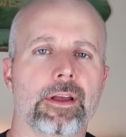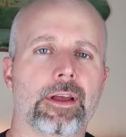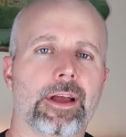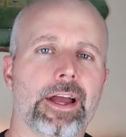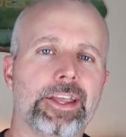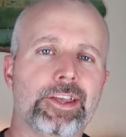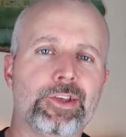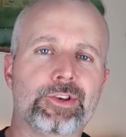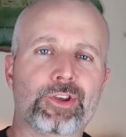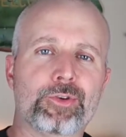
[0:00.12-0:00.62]

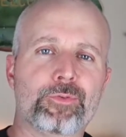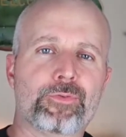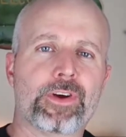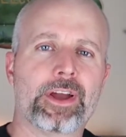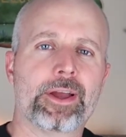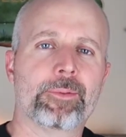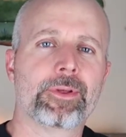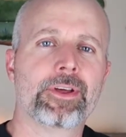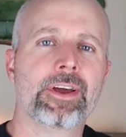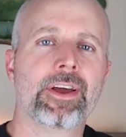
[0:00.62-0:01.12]
Hey YouTube
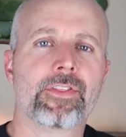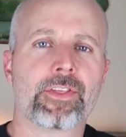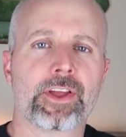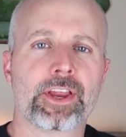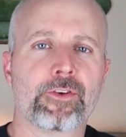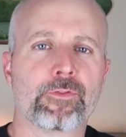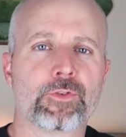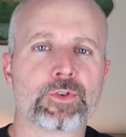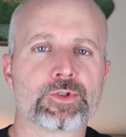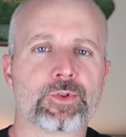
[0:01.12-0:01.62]
family,
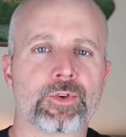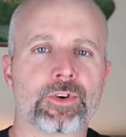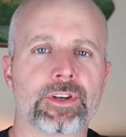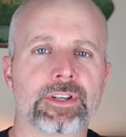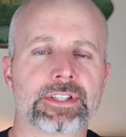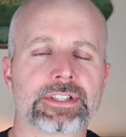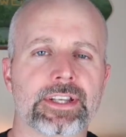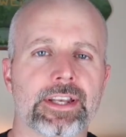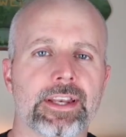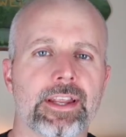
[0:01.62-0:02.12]
thank you for joining
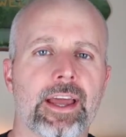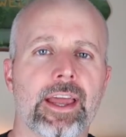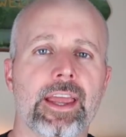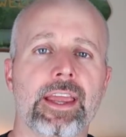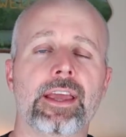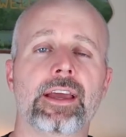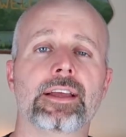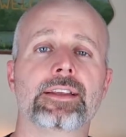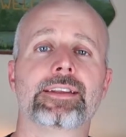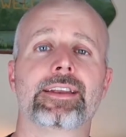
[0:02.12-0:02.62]
us
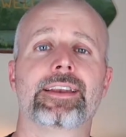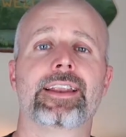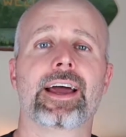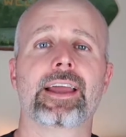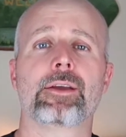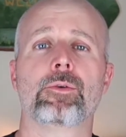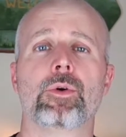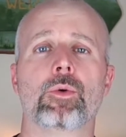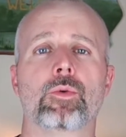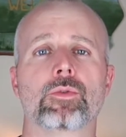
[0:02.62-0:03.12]
today.
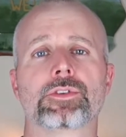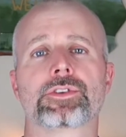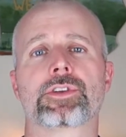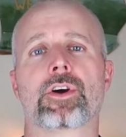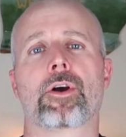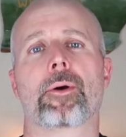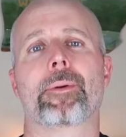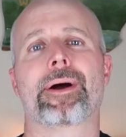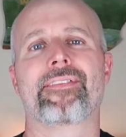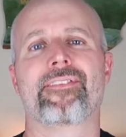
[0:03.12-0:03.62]
Today we want to
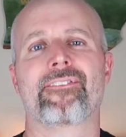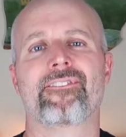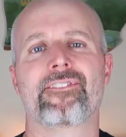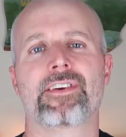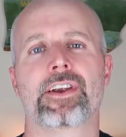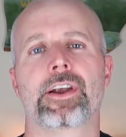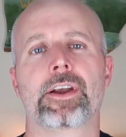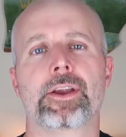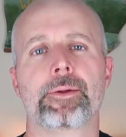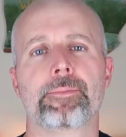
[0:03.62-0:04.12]
talk about the
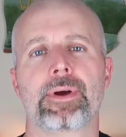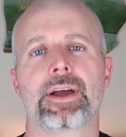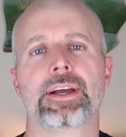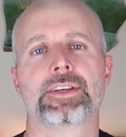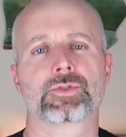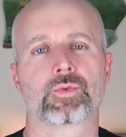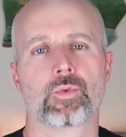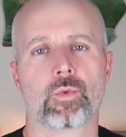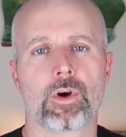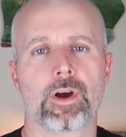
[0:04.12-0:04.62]
very
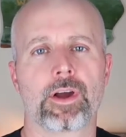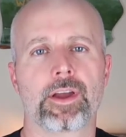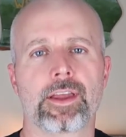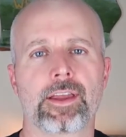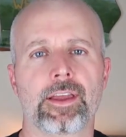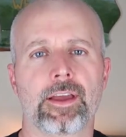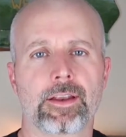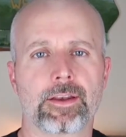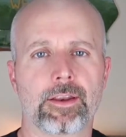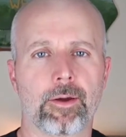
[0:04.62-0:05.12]
best
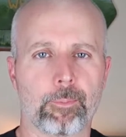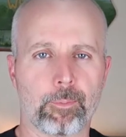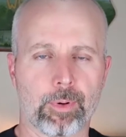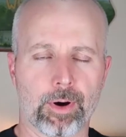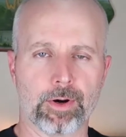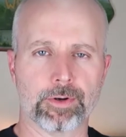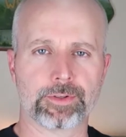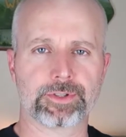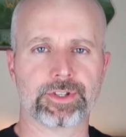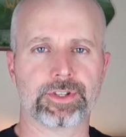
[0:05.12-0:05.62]
way to
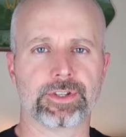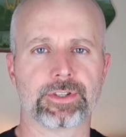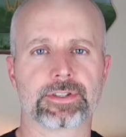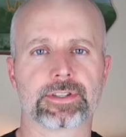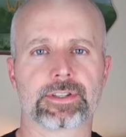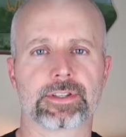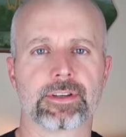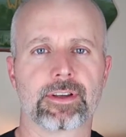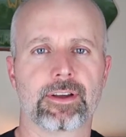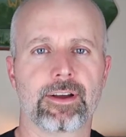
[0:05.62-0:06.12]

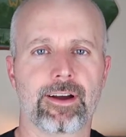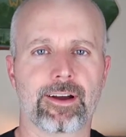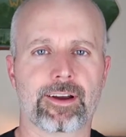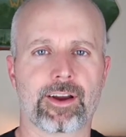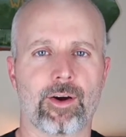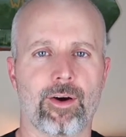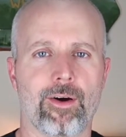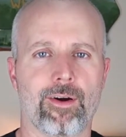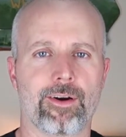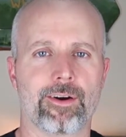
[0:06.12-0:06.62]
purchase a
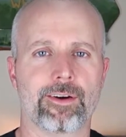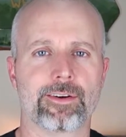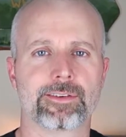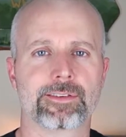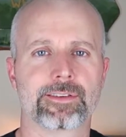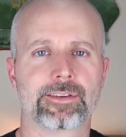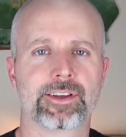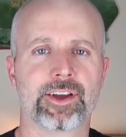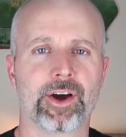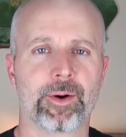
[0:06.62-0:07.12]
car
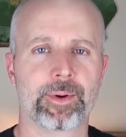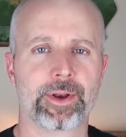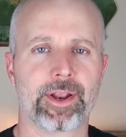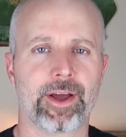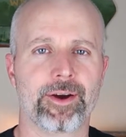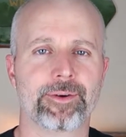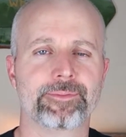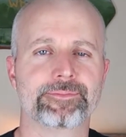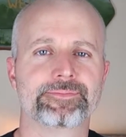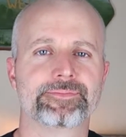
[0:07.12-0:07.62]
coming
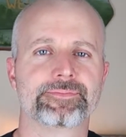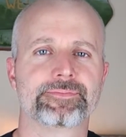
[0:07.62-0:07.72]
up.